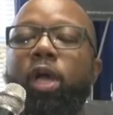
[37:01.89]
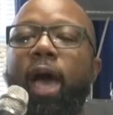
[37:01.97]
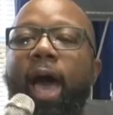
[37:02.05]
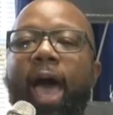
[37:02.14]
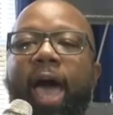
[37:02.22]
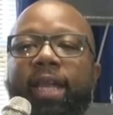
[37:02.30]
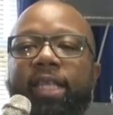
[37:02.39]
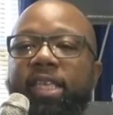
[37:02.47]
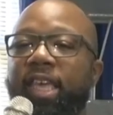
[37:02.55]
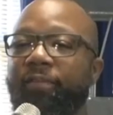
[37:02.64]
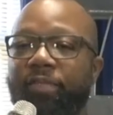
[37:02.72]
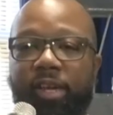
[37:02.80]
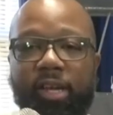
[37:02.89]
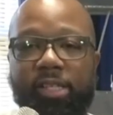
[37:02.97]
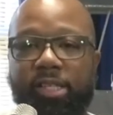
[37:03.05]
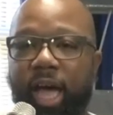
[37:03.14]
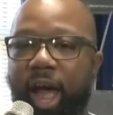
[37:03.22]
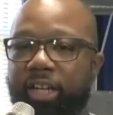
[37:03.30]
God gifted
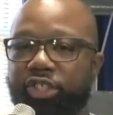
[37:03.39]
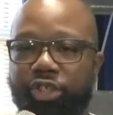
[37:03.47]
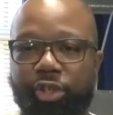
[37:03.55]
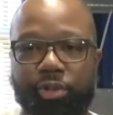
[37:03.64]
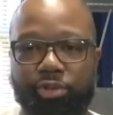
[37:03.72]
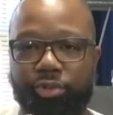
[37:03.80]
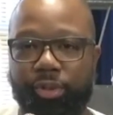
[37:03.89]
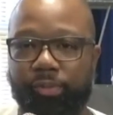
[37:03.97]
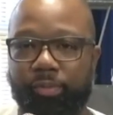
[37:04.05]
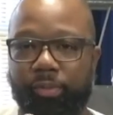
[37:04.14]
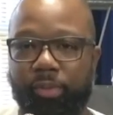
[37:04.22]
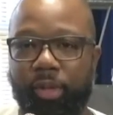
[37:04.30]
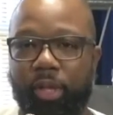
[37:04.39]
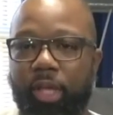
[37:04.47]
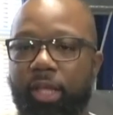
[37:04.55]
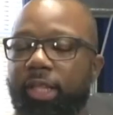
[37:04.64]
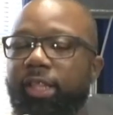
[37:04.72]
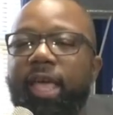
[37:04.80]
us our children.
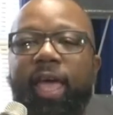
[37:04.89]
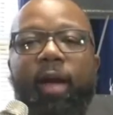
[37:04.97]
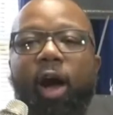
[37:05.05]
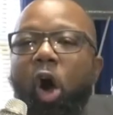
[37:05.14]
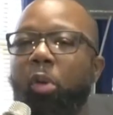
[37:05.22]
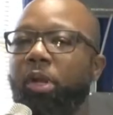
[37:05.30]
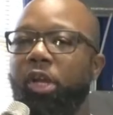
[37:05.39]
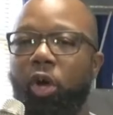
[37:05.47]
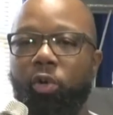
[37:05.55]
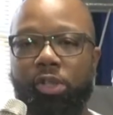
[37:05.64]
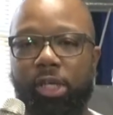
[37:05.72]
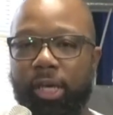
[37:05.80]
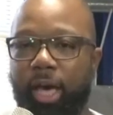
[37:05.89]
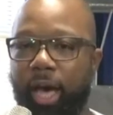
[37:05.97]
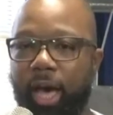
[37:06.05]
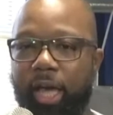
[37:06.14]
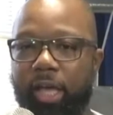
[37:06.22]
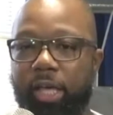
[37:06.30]
They all belong to
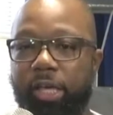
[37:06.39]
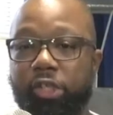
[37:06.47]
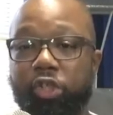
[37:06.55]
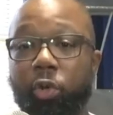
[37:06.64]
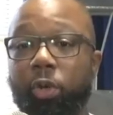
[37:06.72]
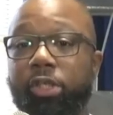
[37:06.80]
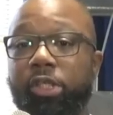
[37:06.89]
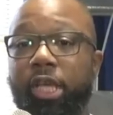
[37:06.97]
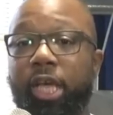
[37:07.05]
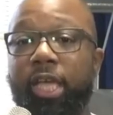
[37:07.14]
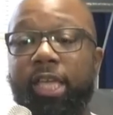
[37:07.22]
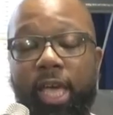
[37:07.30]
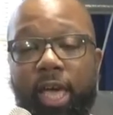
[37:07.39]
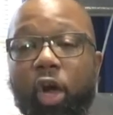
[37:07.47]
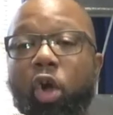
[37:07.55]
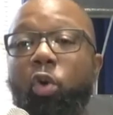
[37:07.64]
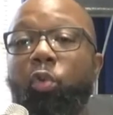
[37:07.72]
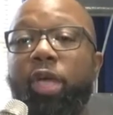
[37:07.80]
God. So
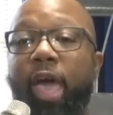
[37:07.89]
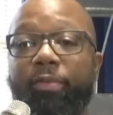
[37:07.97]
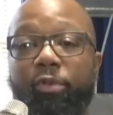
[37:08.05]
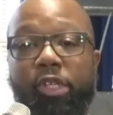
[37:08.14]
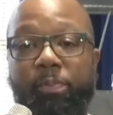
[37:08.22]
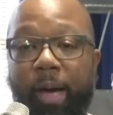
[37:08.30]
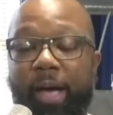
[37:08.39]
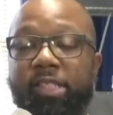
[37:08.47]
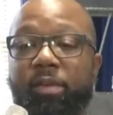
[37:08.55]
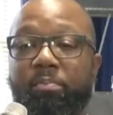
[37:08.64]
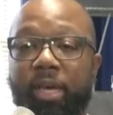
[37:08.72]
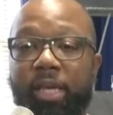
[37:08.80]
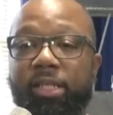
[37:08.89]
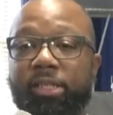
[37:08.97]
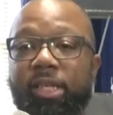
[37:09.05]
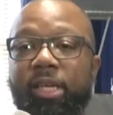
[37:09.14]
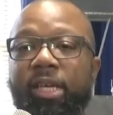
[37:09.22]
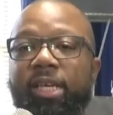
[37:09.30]
we have the
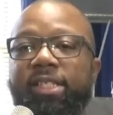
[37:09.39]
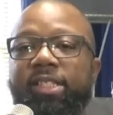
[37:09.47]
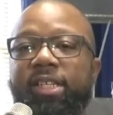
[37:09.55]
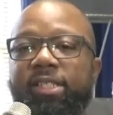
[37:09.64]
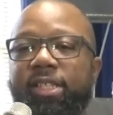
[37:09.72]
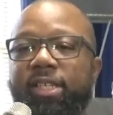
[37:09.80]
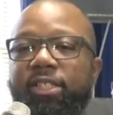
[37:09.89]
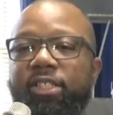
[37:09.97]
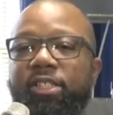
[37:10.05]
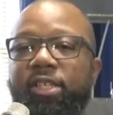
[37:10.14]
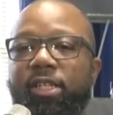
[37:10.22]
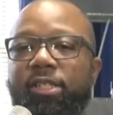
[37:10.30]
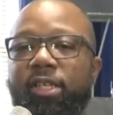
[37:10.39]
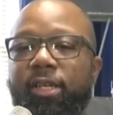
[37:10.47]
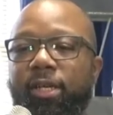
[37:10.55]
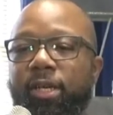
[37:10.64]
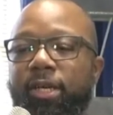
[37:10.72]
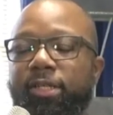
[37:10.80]
responsibility to
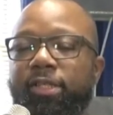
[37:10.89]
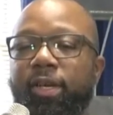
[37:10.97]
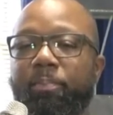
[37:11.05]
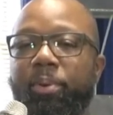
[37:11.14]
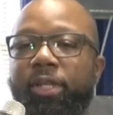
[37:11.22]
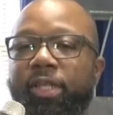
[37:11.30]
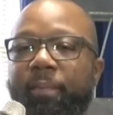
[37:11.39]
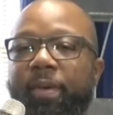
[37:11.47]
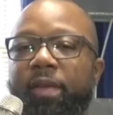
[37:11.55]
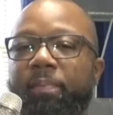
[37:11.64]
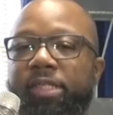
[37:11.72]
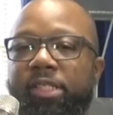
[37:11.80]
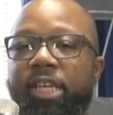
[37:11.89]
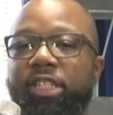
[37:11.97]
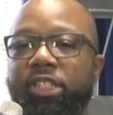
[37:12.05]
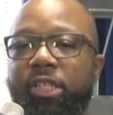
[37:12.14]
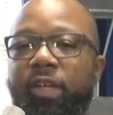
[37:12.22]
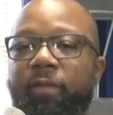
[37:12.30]
put them in a
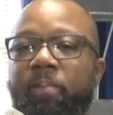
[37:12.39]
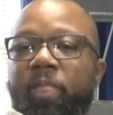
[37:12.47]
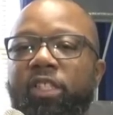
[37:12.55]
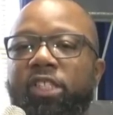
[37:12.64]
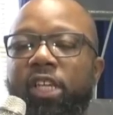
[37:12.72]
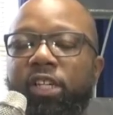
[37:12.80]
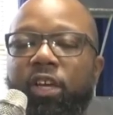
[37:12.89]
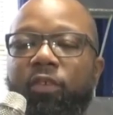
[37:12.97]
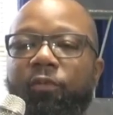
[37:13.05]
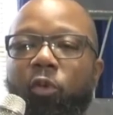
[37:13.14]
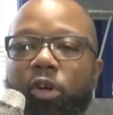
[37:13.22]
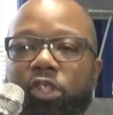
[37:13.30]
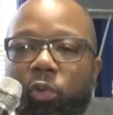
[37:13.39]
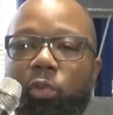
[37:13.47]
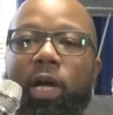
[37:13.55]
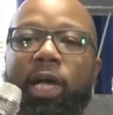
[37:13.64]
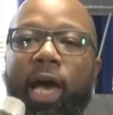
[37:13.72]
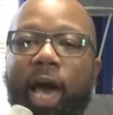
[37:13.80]
position to look forward to
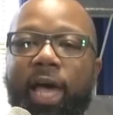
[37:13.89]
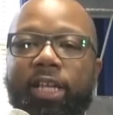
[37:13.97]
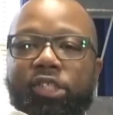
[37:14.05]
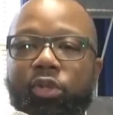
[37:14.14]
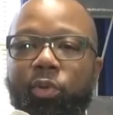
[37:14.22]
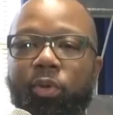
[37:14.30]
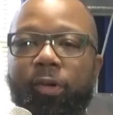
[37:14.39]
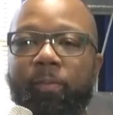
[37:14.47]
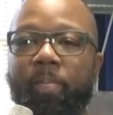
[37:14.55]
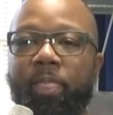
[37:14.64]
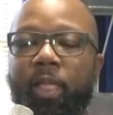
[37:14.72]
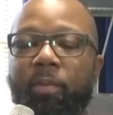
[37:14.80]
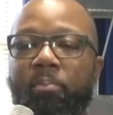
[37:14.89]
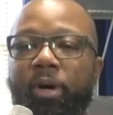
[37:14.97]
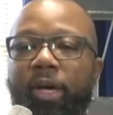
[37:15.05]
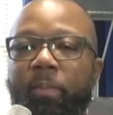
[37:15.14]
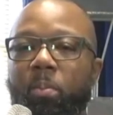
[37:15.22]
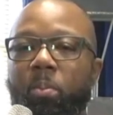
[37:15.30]
what God is doing,
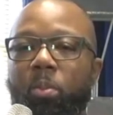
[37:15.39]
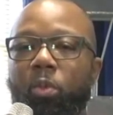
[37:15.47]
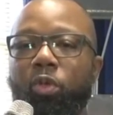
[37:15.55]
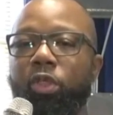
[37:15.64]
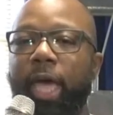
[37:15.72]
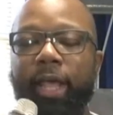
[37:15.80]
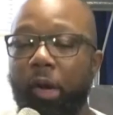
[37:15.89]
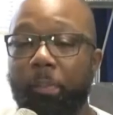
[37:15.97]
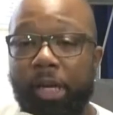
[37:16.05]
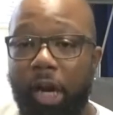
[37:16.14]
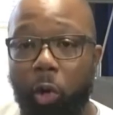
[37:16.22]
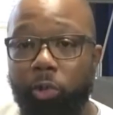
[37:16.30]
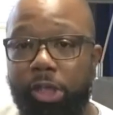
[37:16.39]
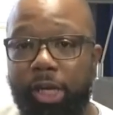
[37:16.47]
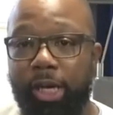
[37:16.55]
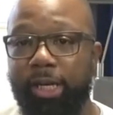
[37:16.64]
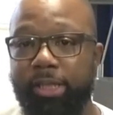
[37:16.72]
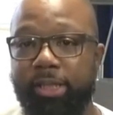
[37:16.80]
but they don't belong to
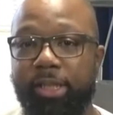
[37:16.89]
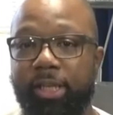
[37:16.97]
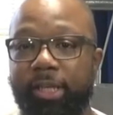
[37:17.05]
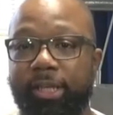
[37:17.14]
us.